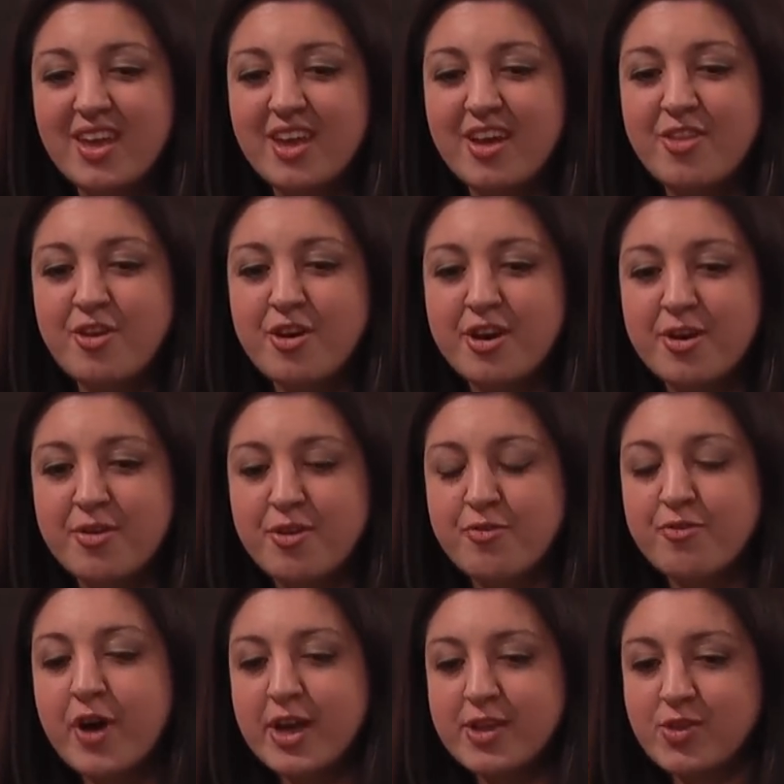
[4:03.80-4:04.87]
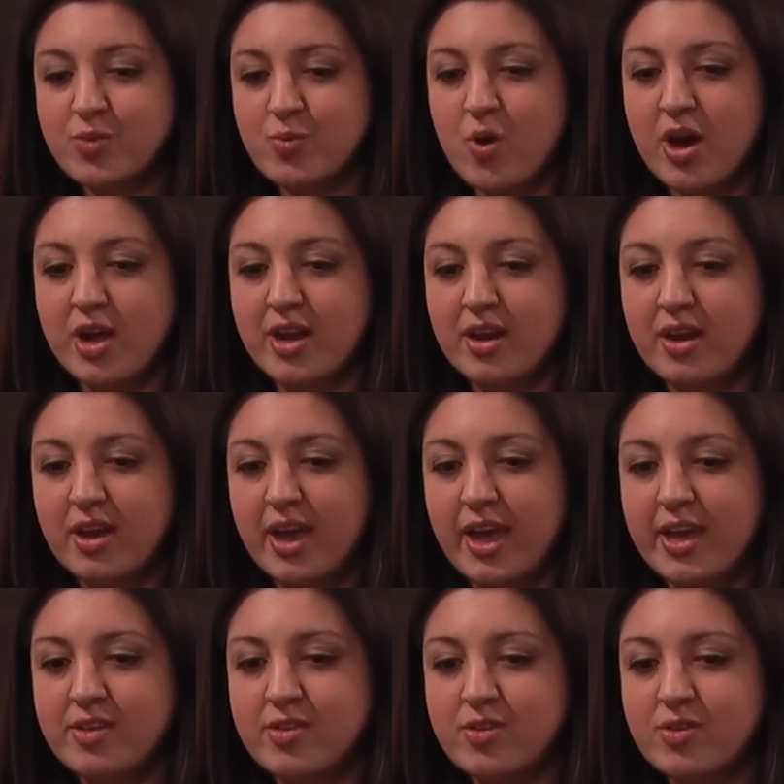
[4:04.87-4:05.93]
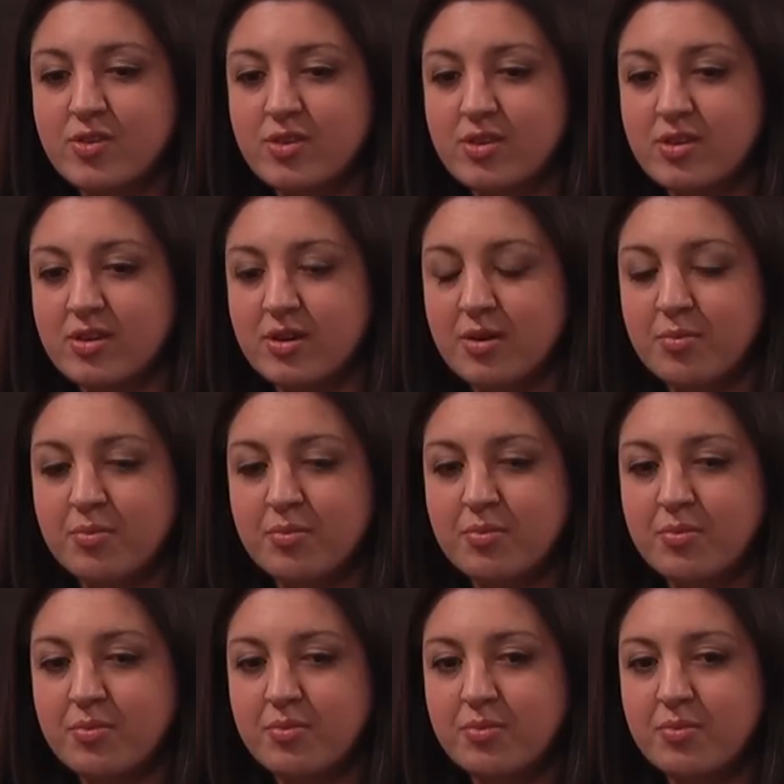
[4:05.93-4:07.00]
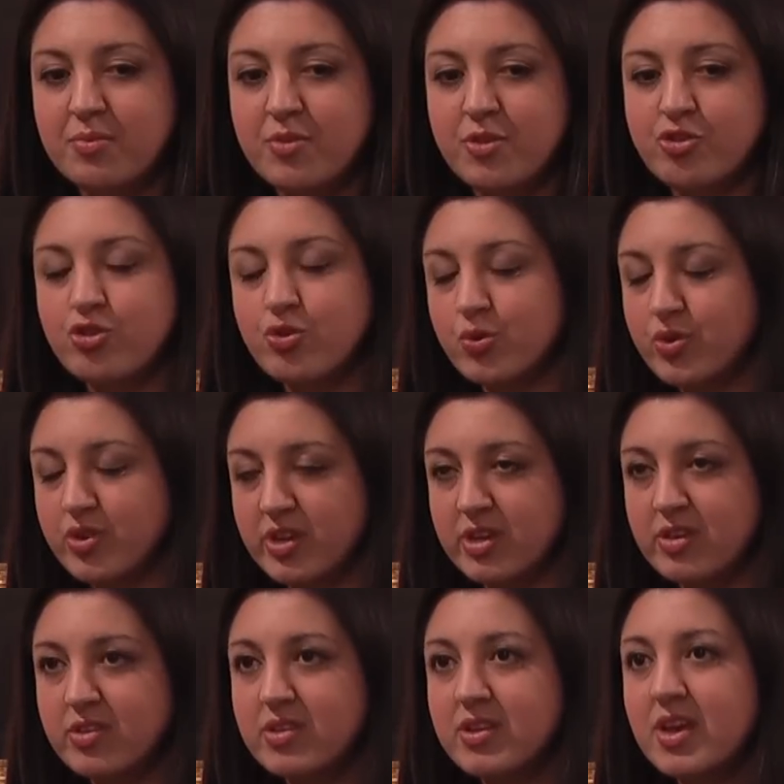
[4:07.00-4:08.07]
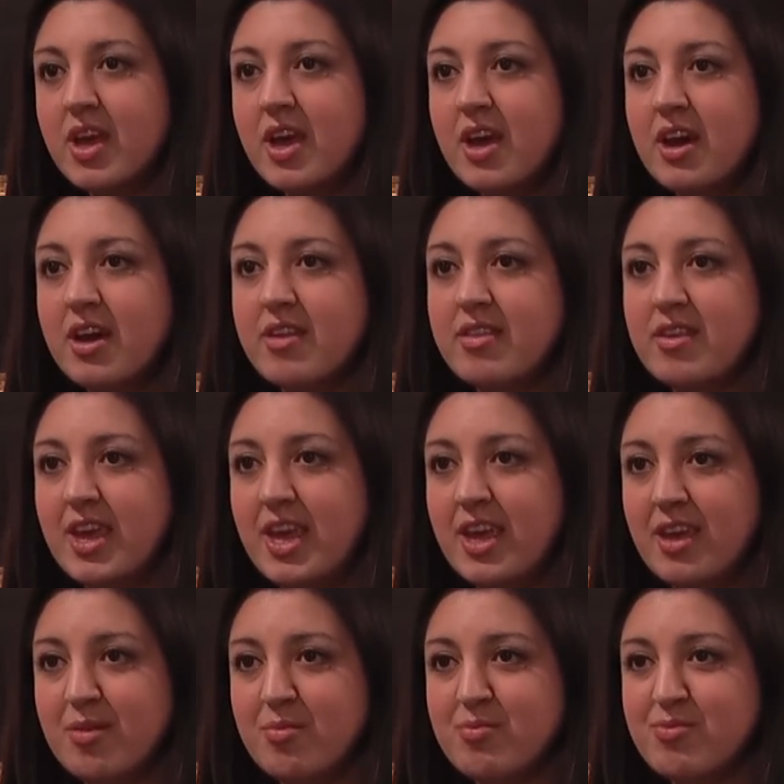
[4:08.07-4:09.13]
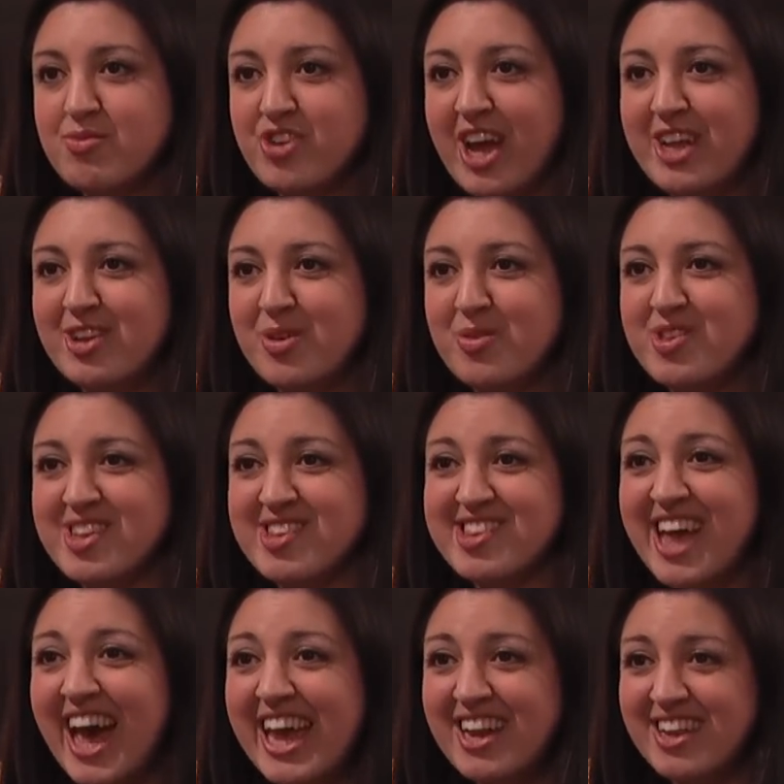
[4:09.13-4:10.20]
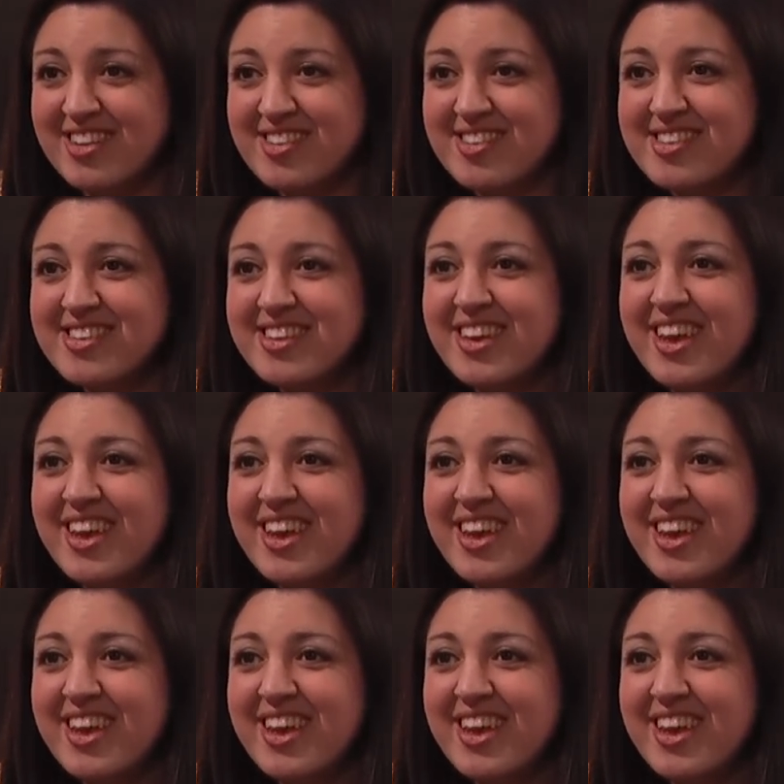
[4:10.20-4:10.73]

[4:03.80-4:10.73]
The first one is the shortest, the Shadows and Silence.